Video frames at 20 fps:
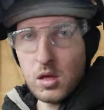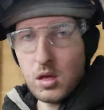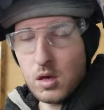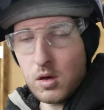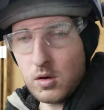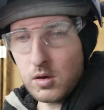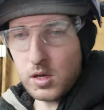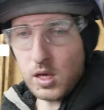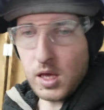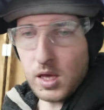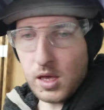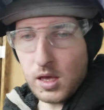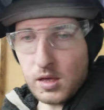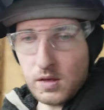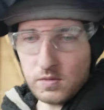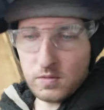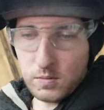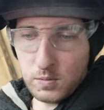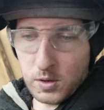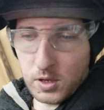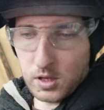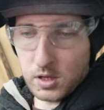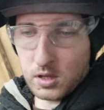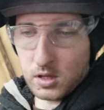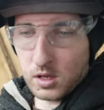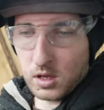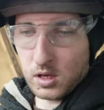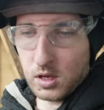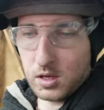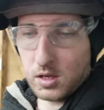Okay, guys,
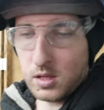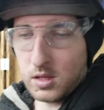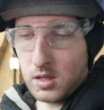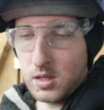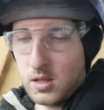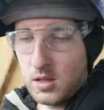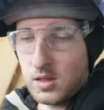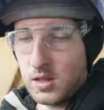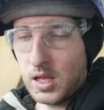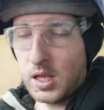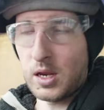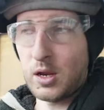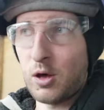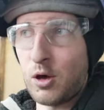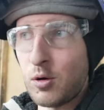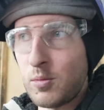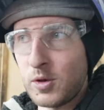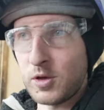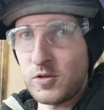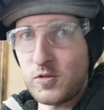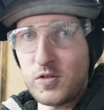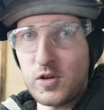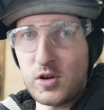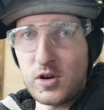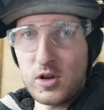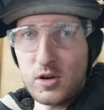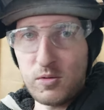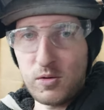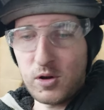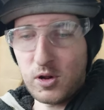well, uh, that almost
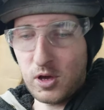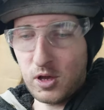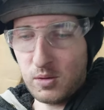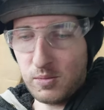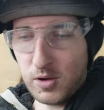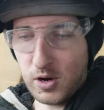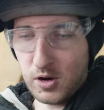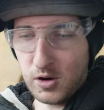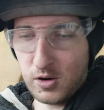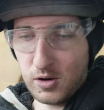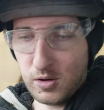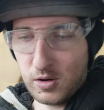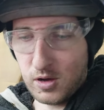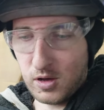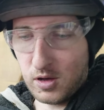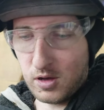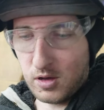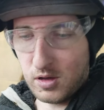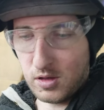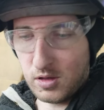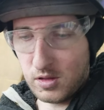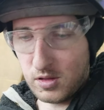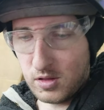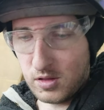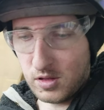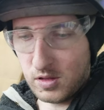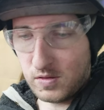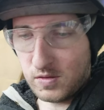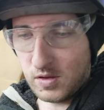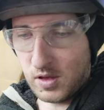turned into a nightmare. Uh,
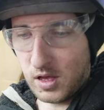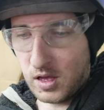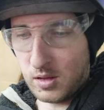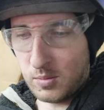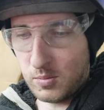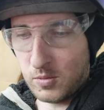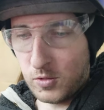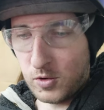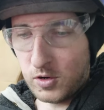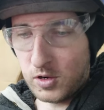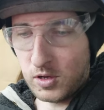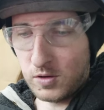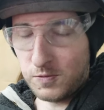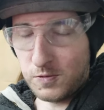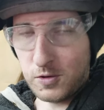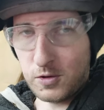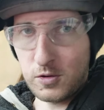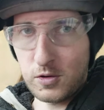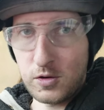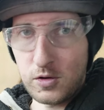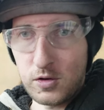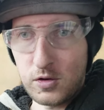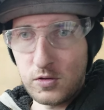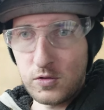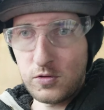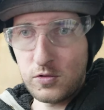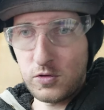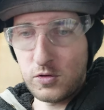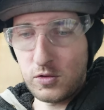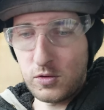it's a lot more
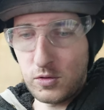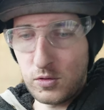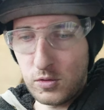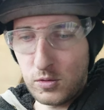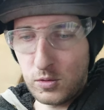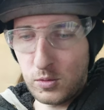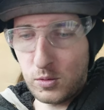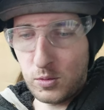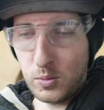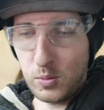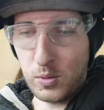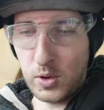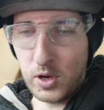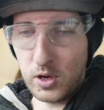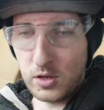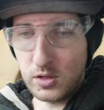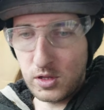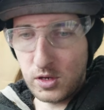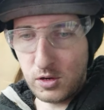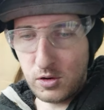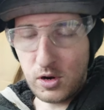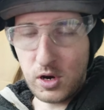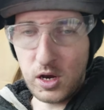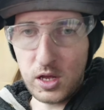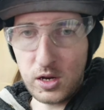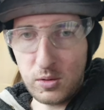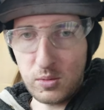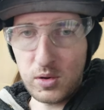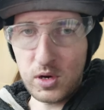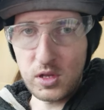difficult to weld and
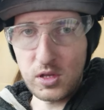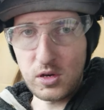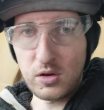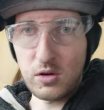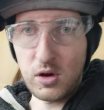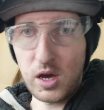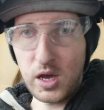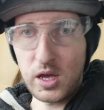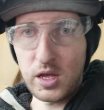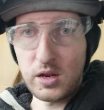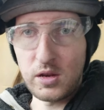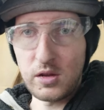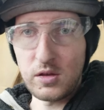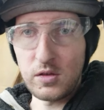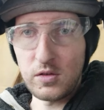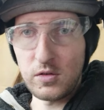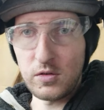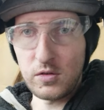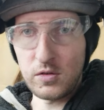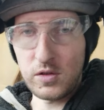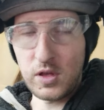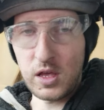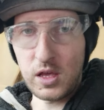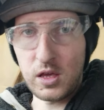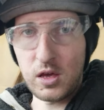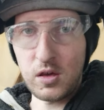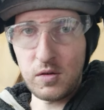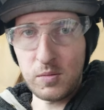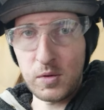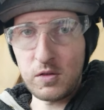grind and weld and grind because you're
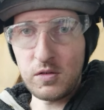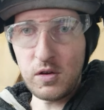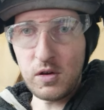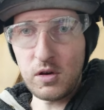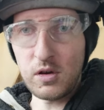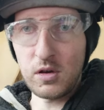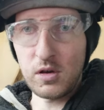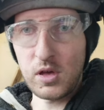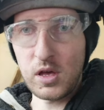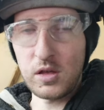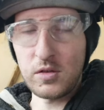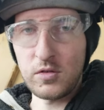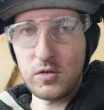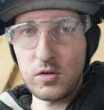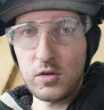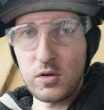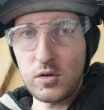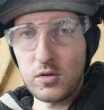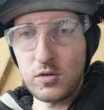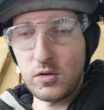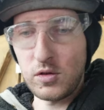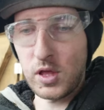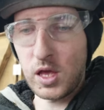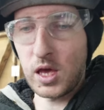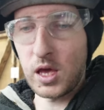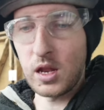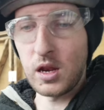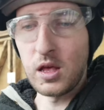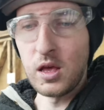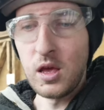taking off material as you go do
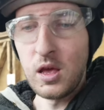that.